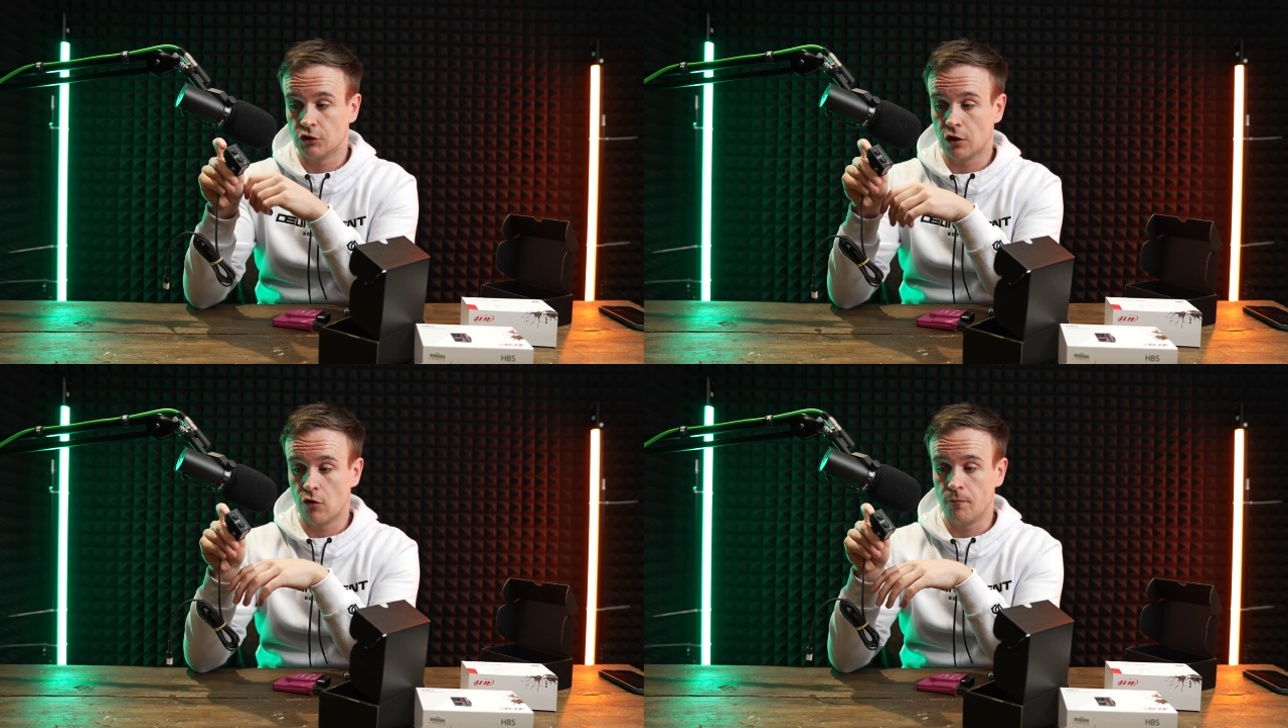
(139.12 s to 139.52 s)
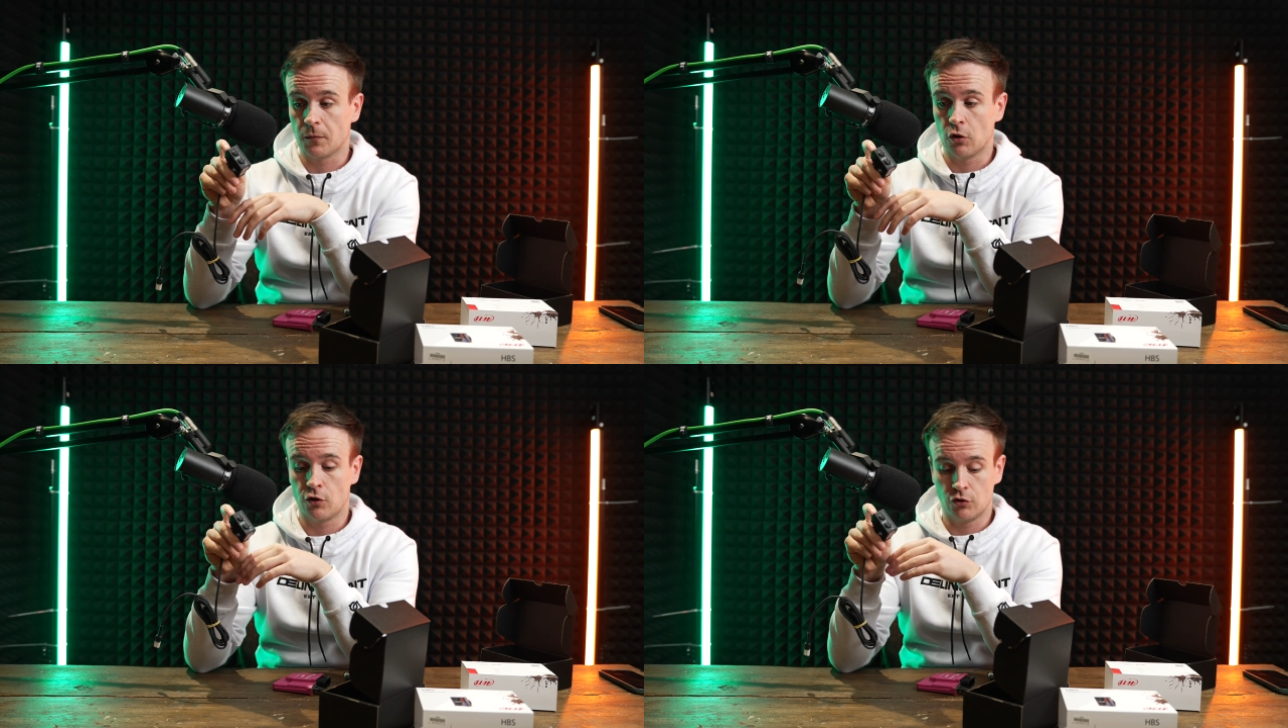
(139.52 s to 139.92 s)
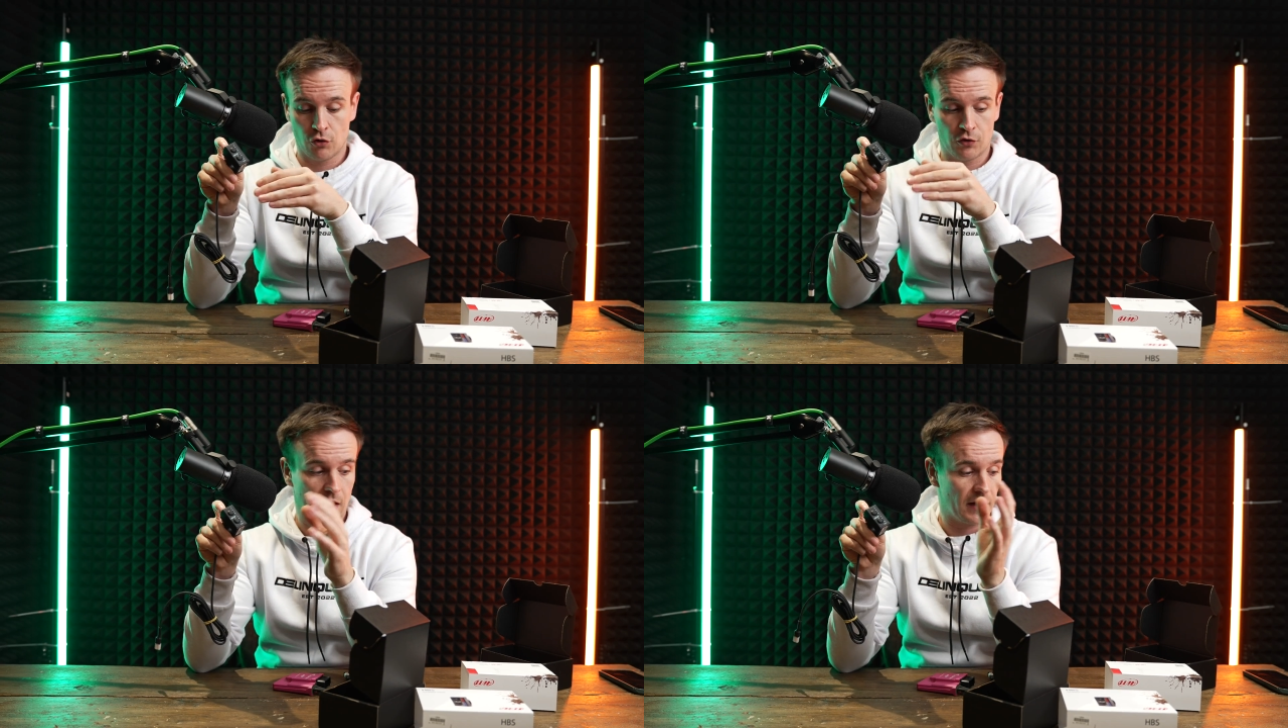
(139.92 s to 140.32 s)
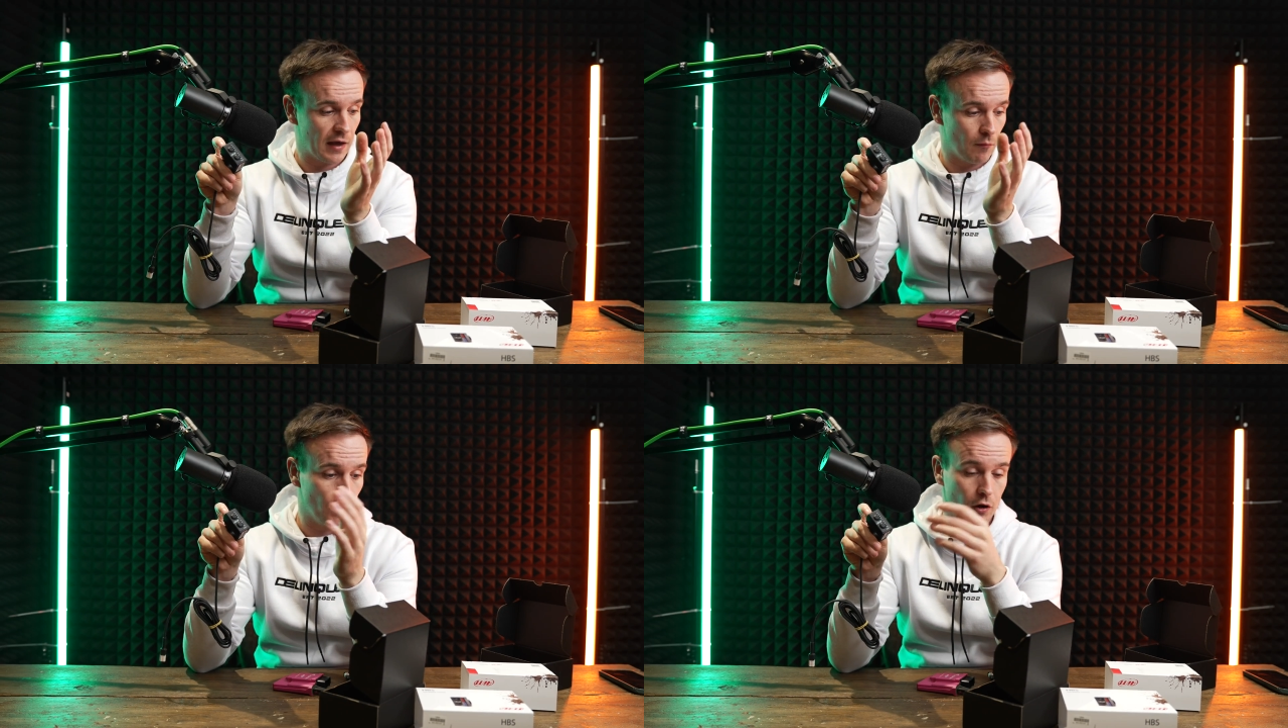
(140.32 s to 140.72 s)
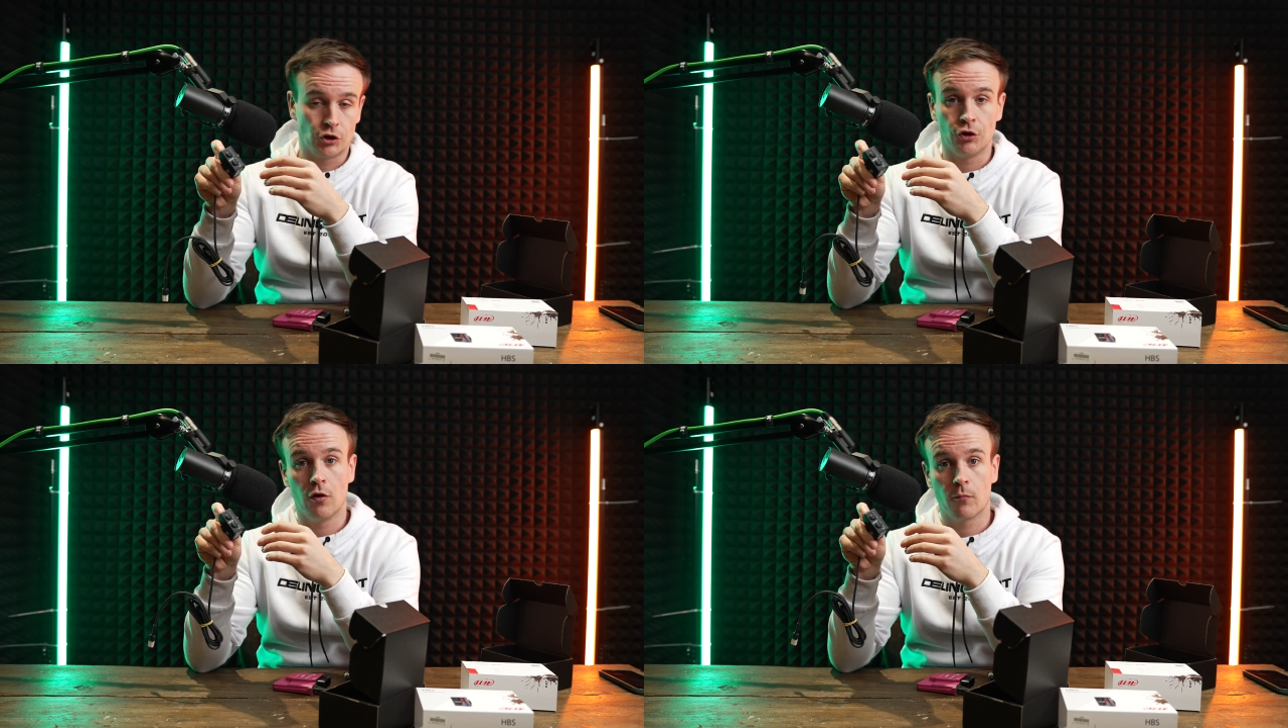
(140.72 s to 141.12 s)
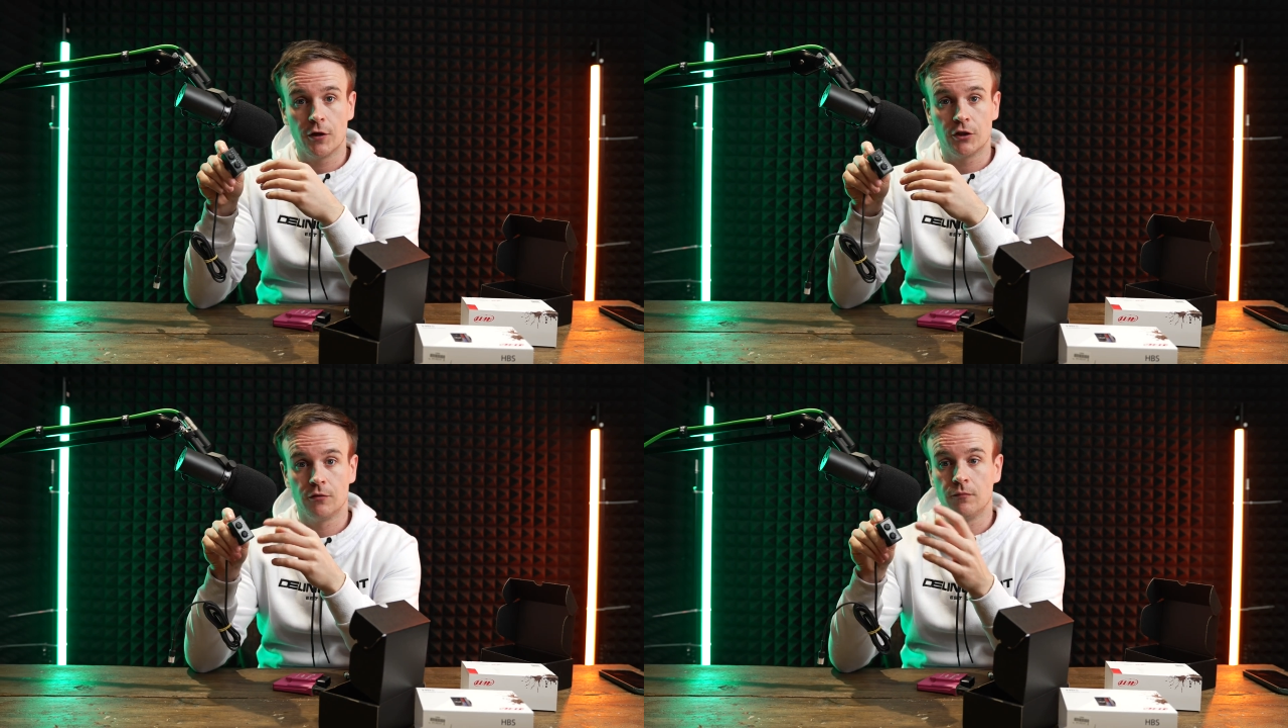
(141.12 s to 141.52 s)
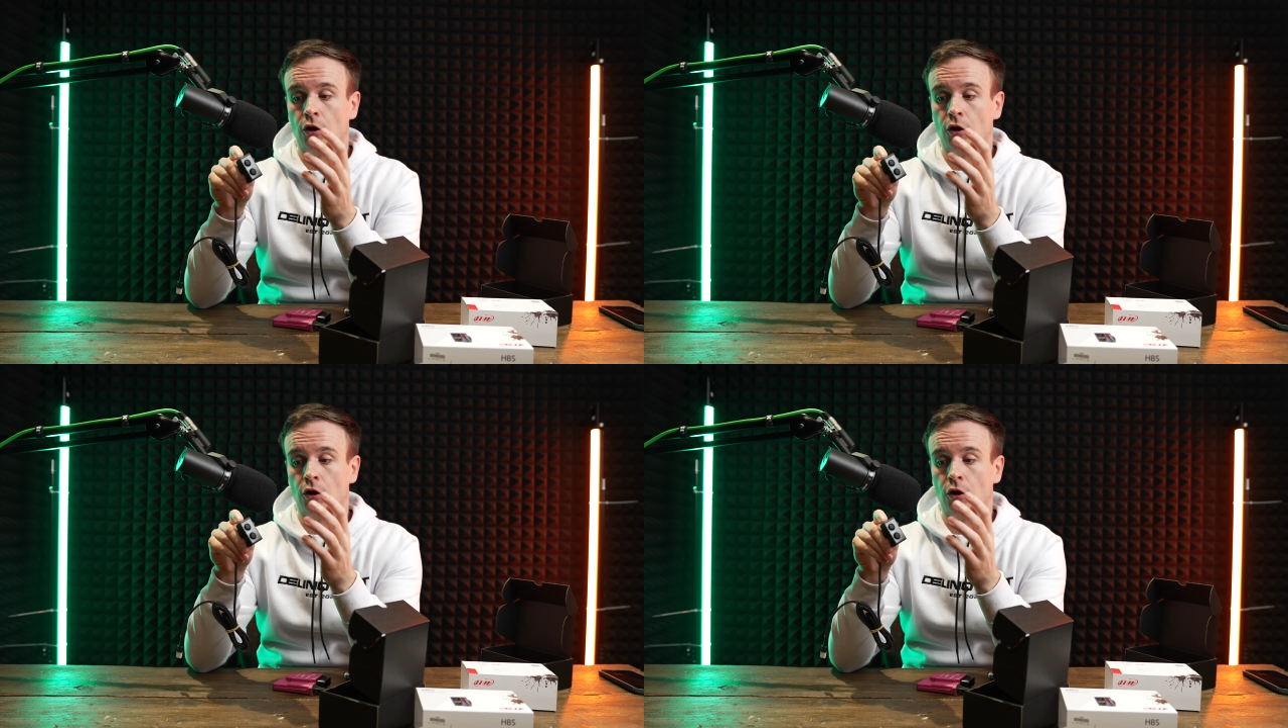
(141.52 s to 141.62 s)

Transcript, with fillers: So you can do that again with our tuner bridge.